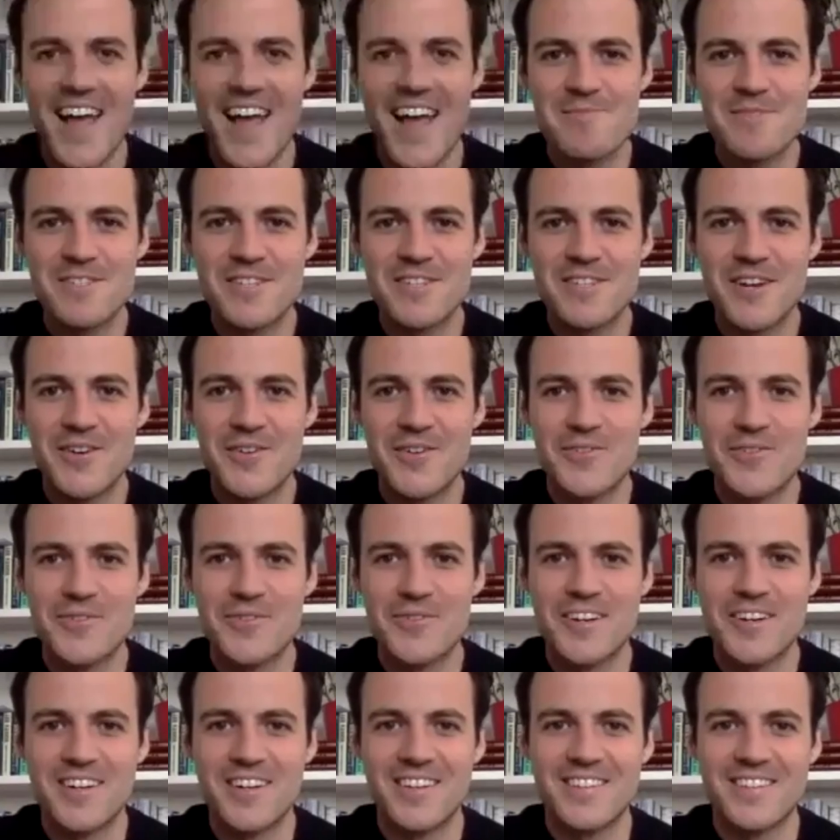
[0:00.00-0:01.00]
so
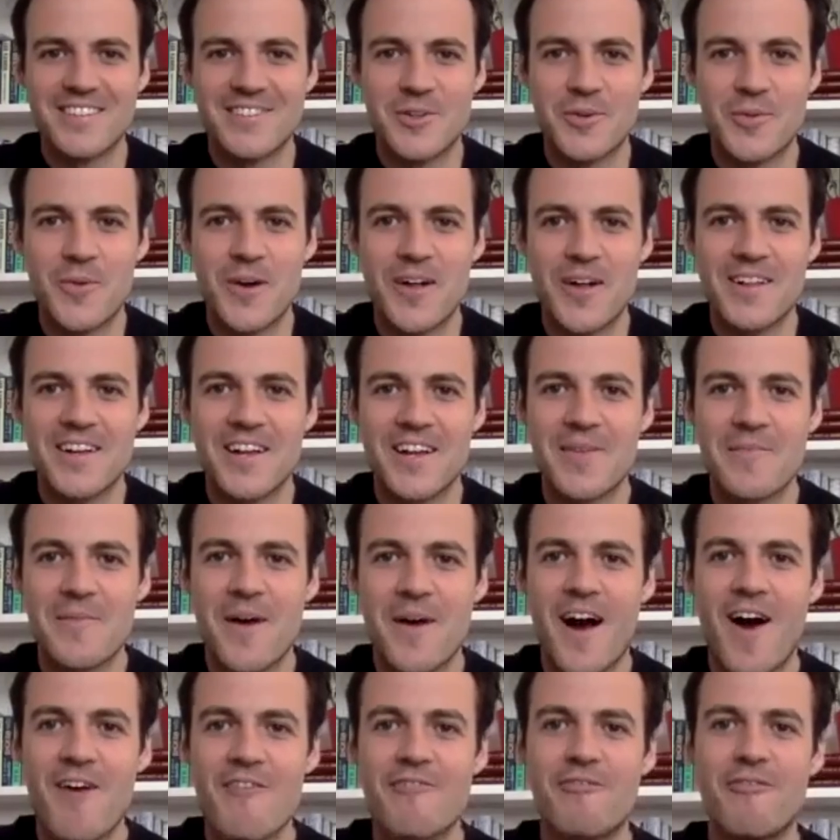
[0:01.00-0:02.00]
thrilled to welcome
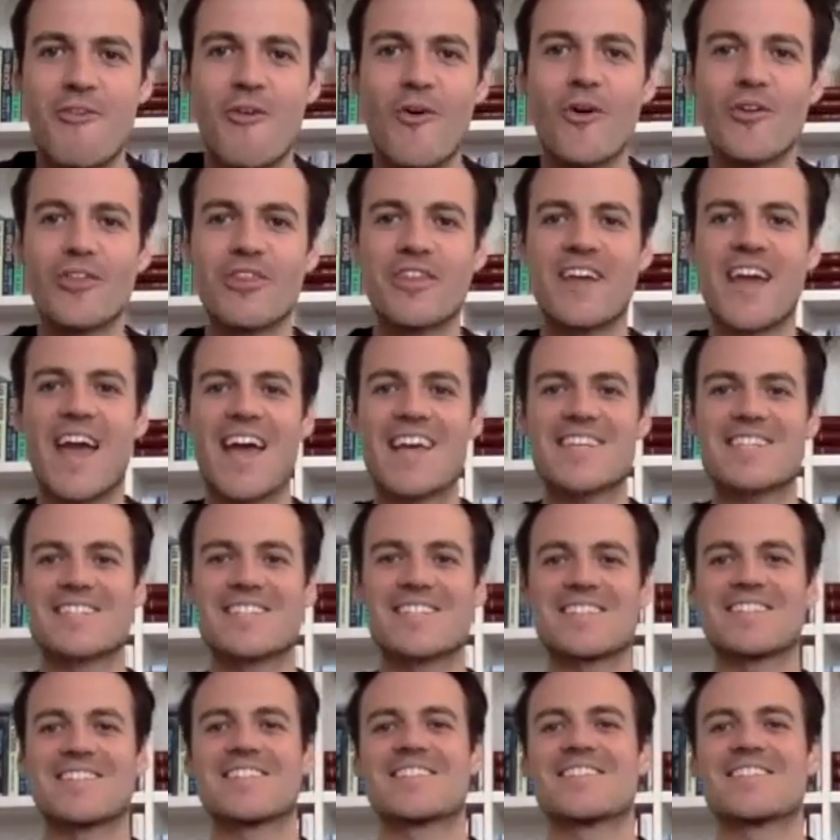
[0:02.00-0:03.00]
our fourth
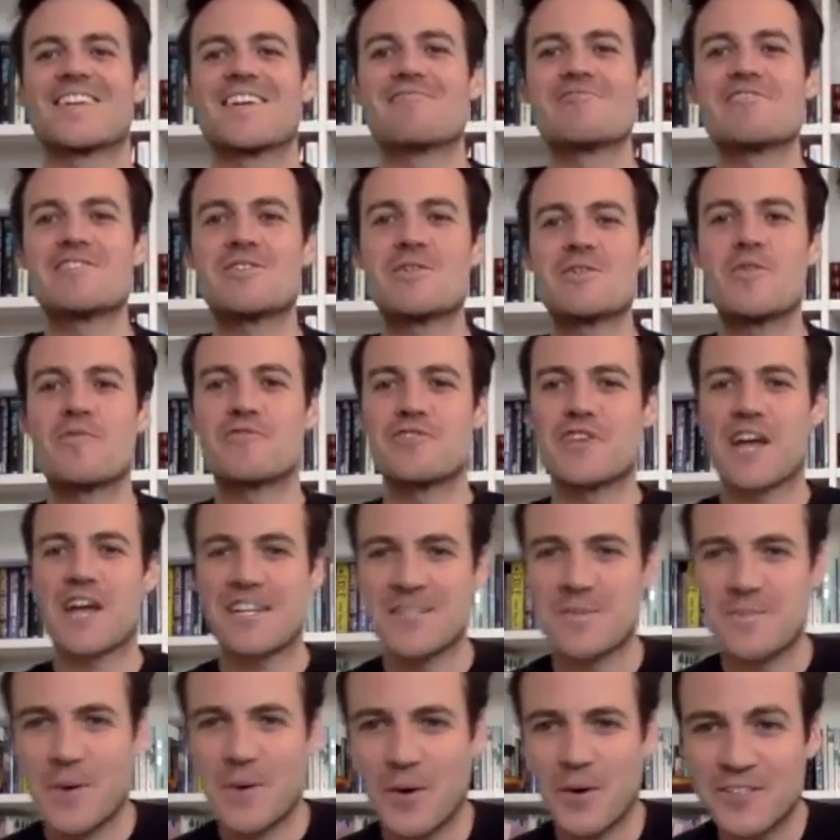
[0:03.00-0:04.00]
guest to Series 2 of
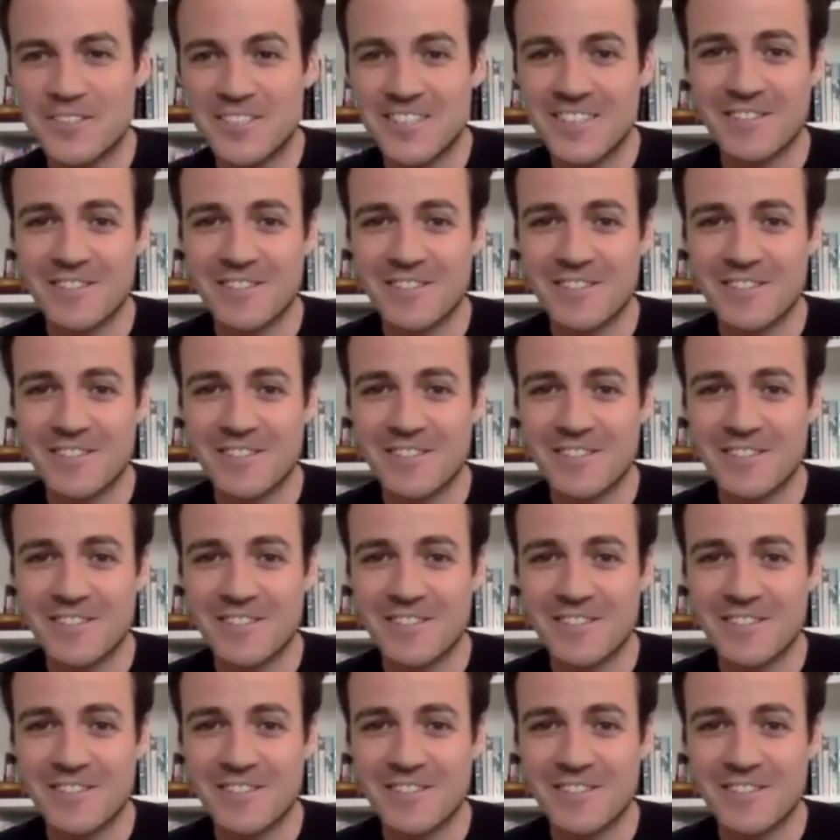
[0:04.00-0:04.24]
Chatterbox,